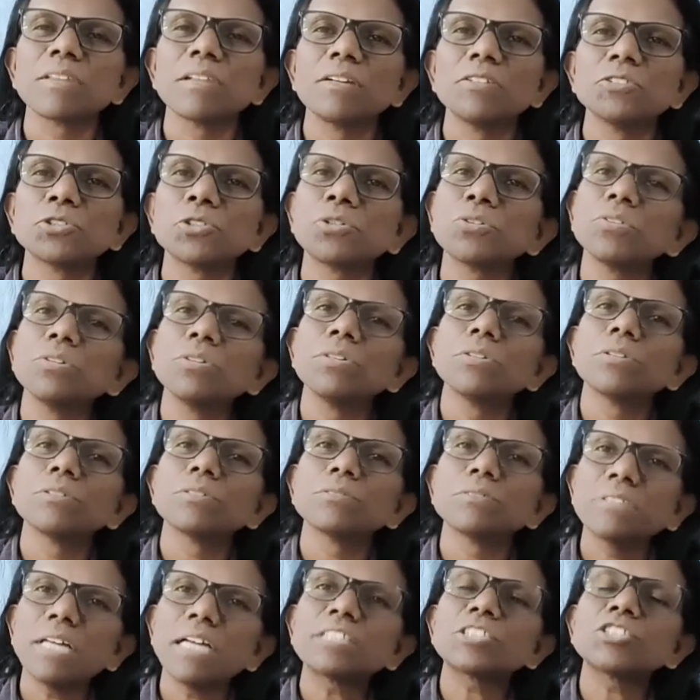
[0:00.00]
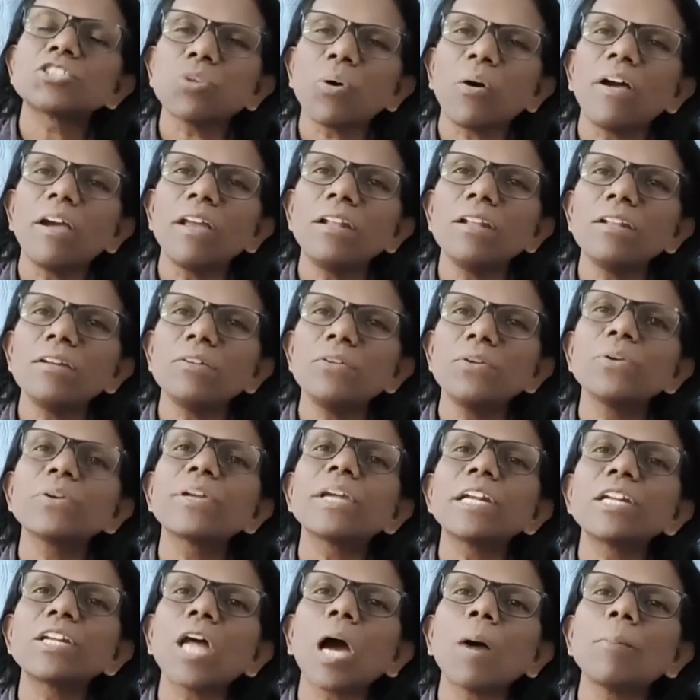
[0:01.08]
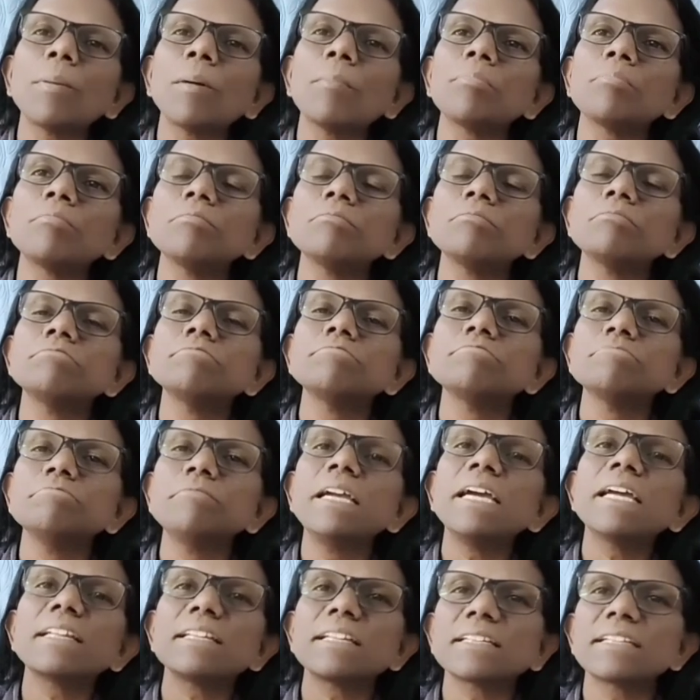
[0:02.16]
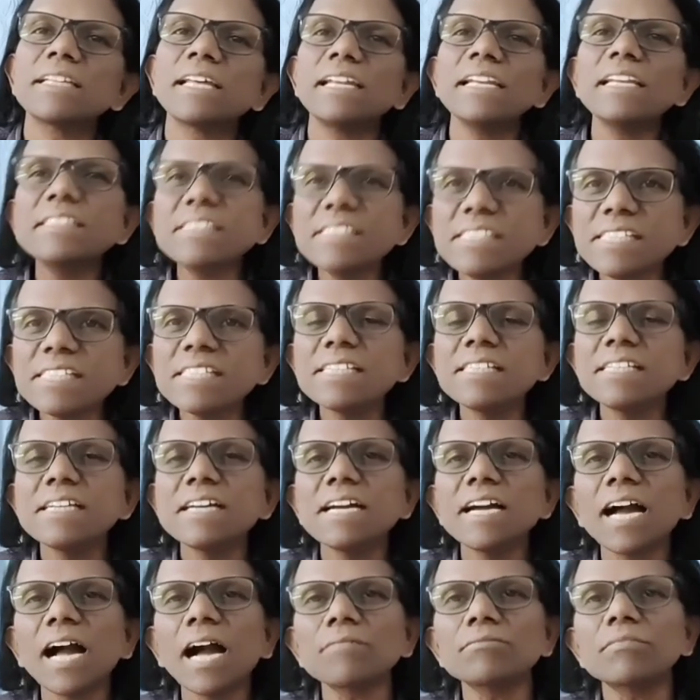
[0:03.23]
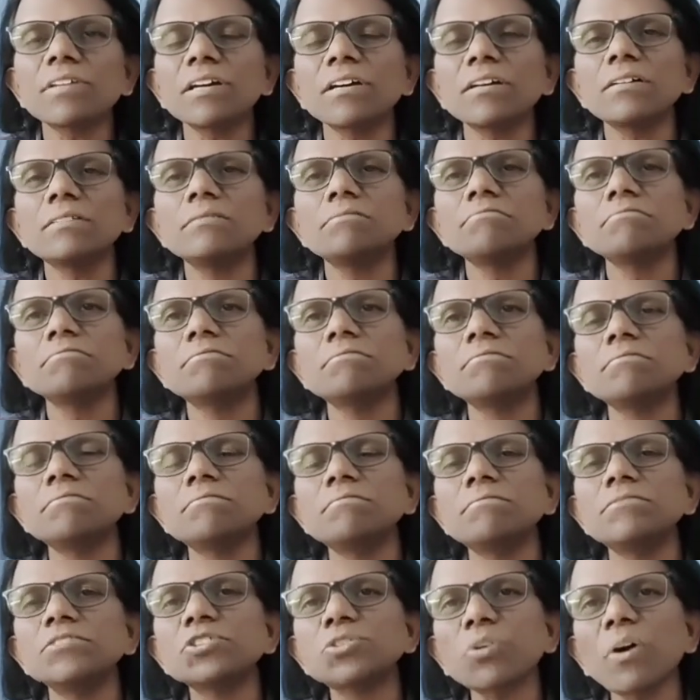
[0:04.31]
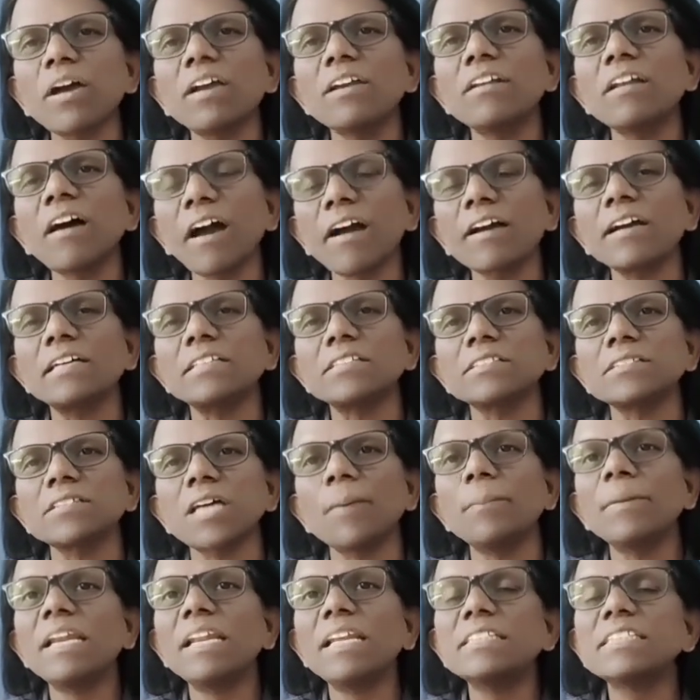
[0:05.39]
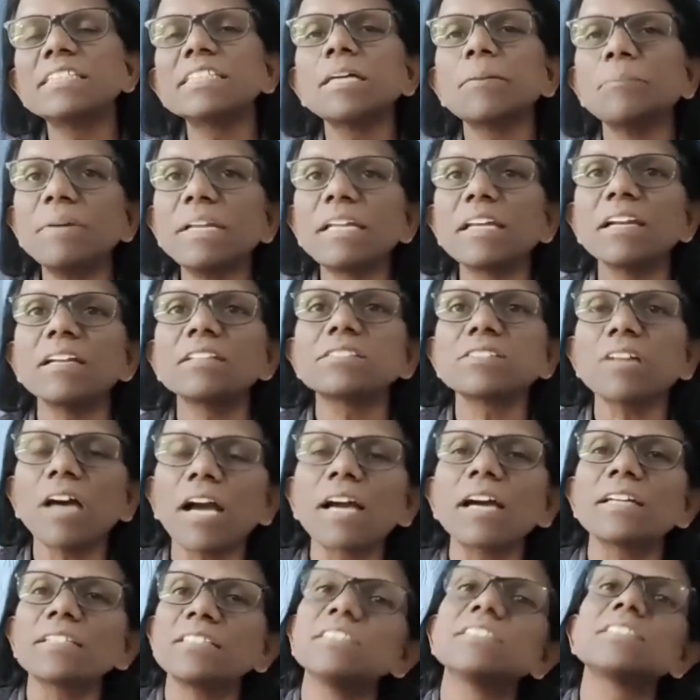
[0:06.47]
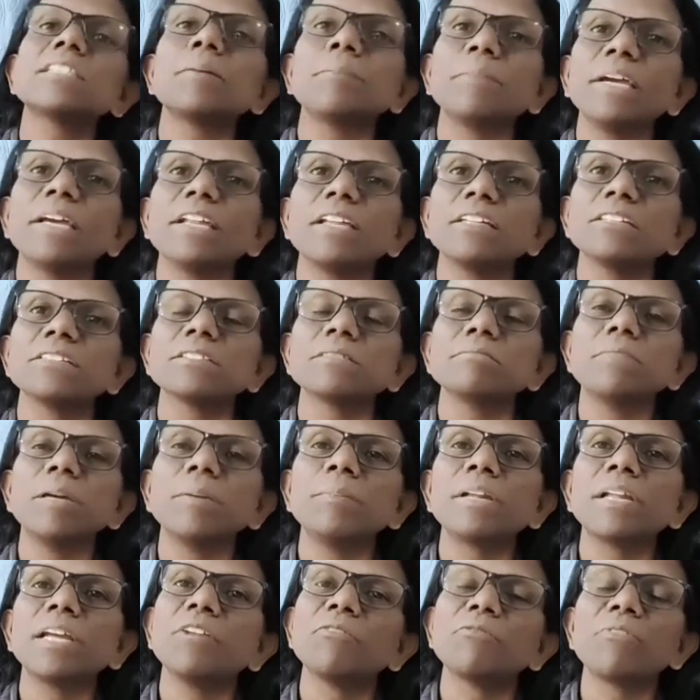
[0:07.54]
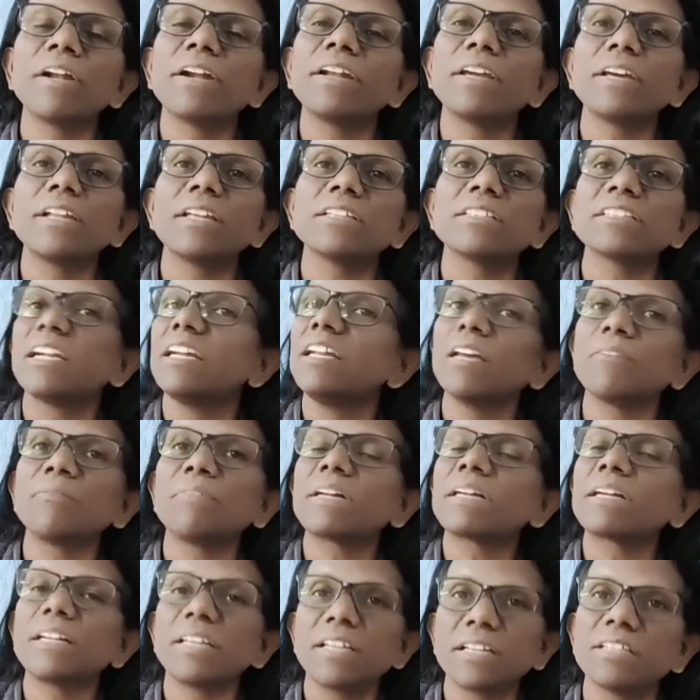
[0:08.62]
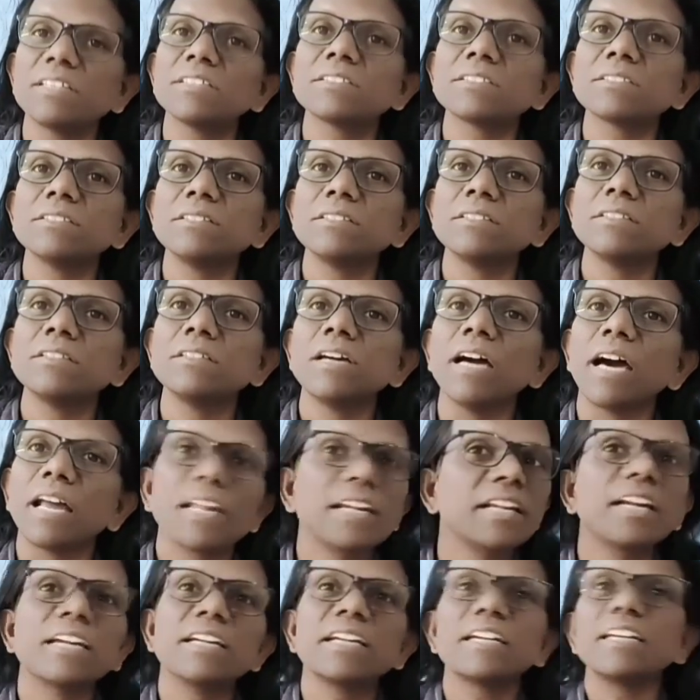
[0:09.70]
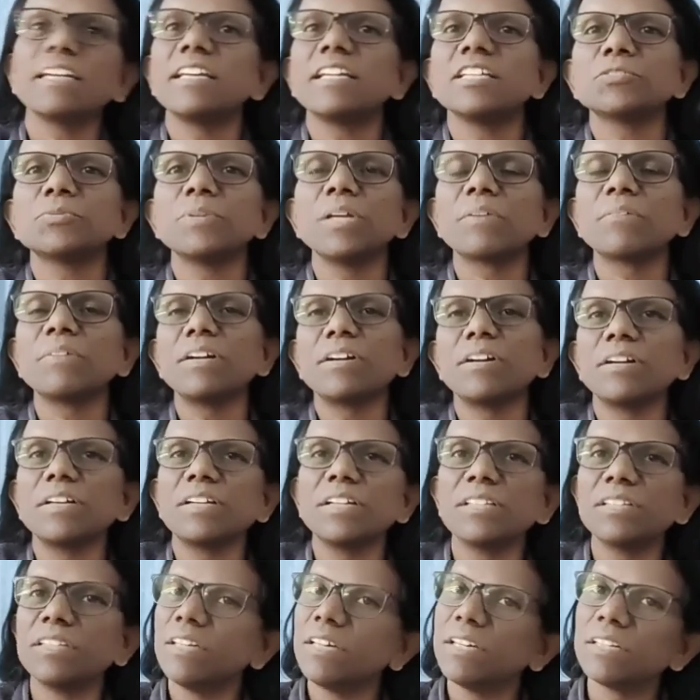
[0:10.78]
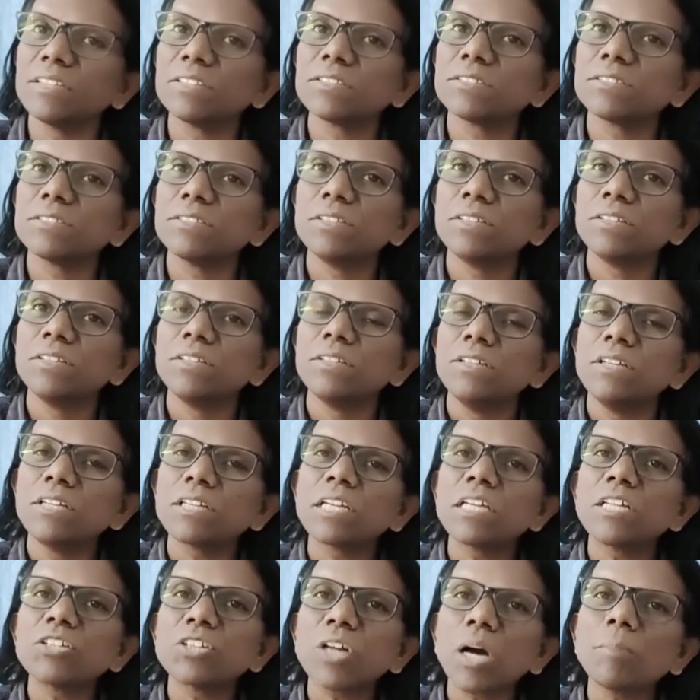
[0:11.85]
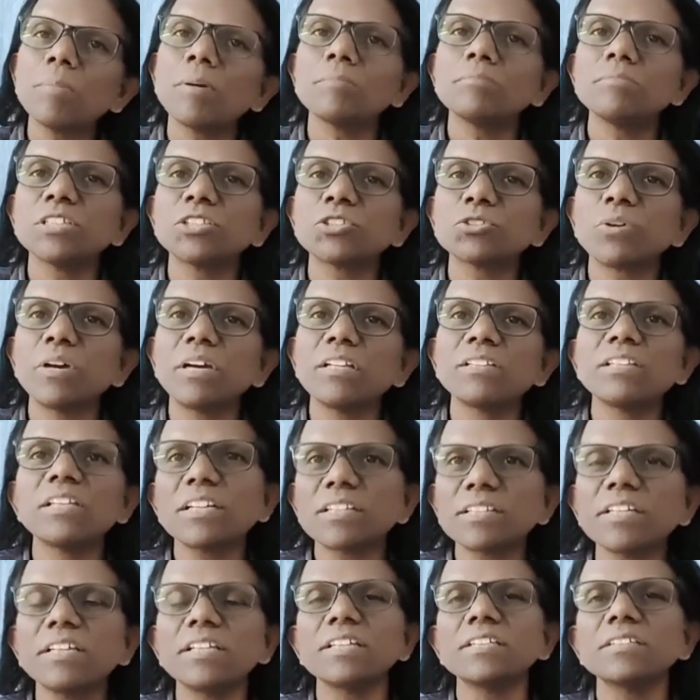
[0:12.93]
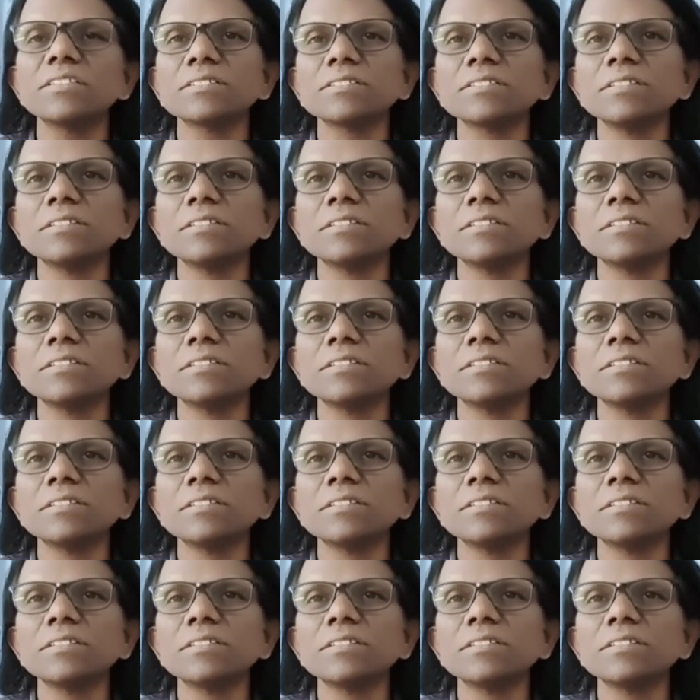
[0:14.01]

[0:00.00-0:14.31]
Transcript: So that soil you can top up where the leaching of the soil occurs. Leaching of minerals occurs in some areas, maybe rain flood areas, rain affected areas, or inundated areas, frequent inundated areas. You can top up the soil in that areas.